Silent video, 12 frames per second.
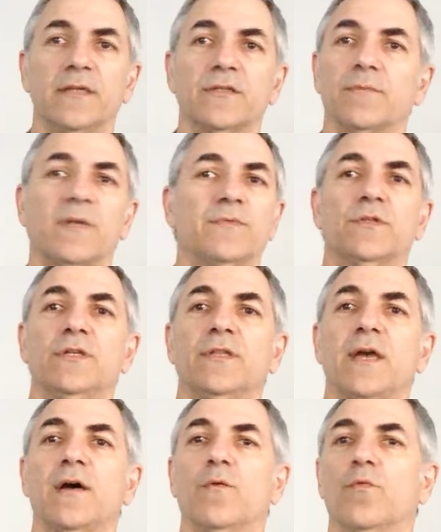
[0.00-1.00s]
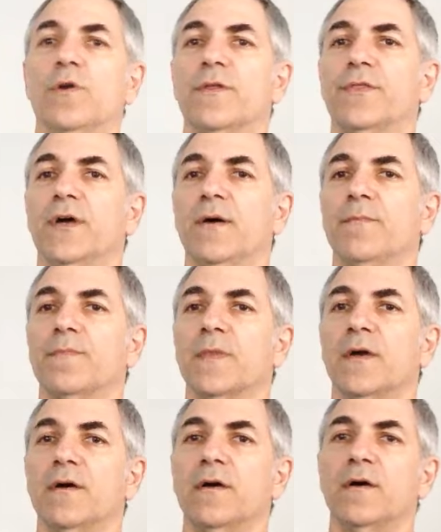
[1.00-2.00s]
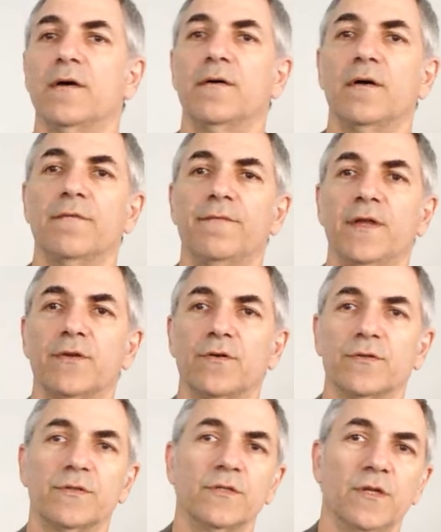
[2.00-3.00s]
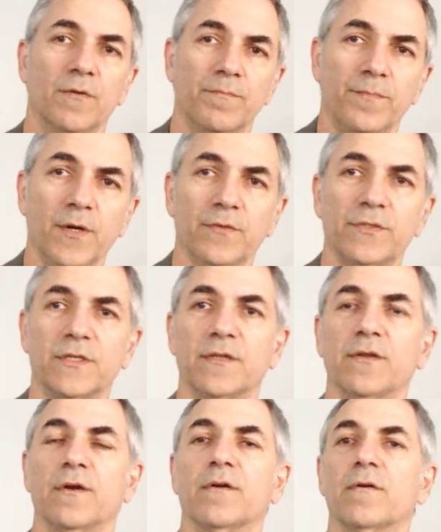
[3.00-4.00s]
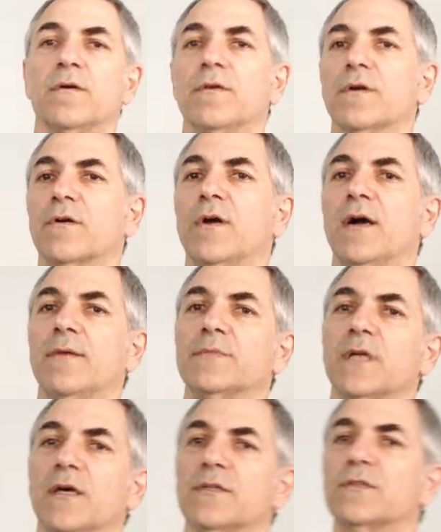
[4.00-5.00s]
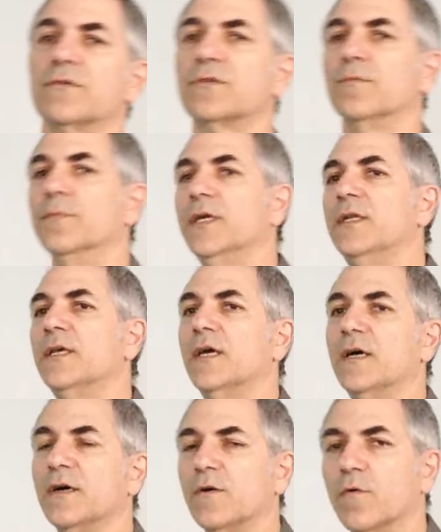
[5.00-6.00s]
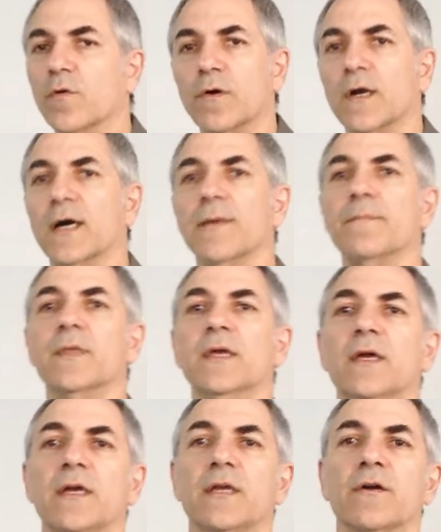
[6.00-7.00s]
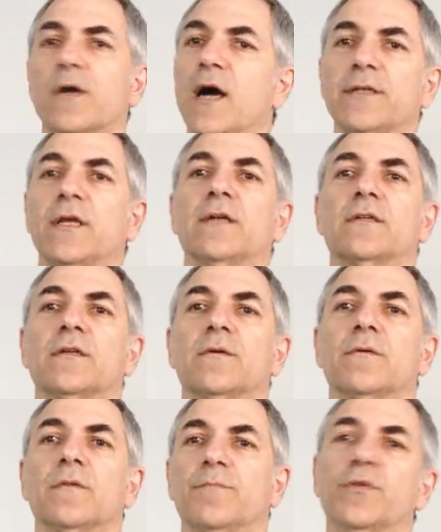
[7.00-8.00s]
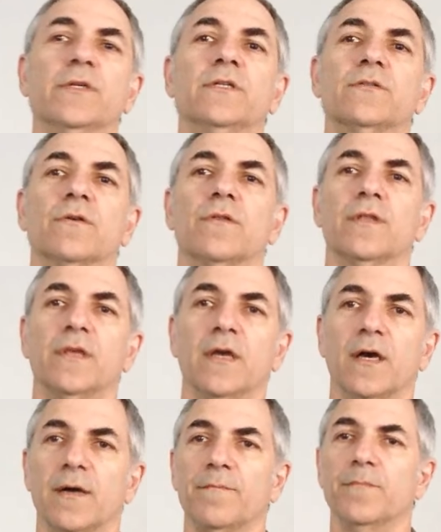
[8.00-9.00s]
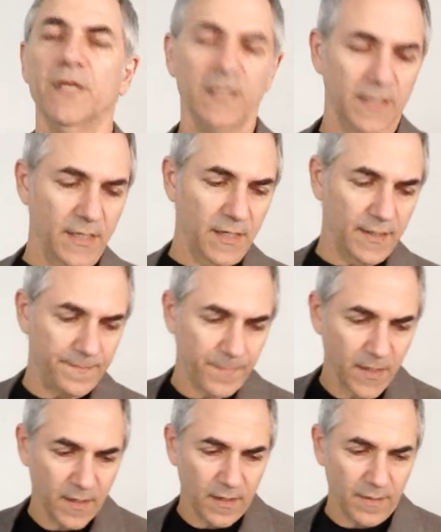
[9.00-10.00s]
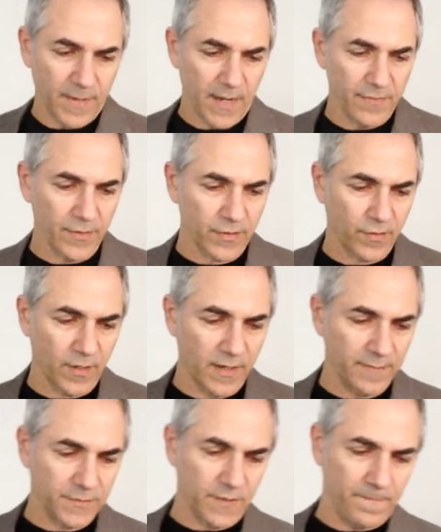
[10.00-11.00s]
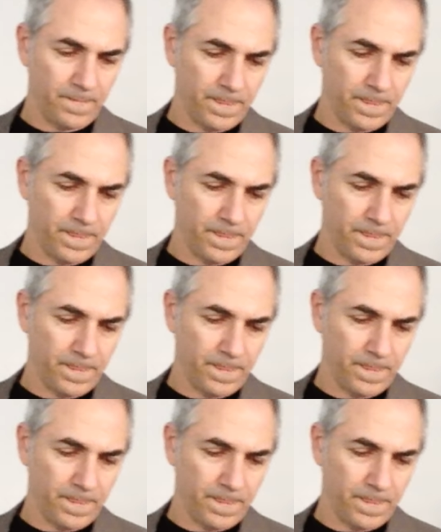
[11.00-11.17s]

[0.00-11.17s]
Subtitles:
sometimes you see that with offenders, you know, posting their crimes on social media, or contacting the police or the media about their crimes.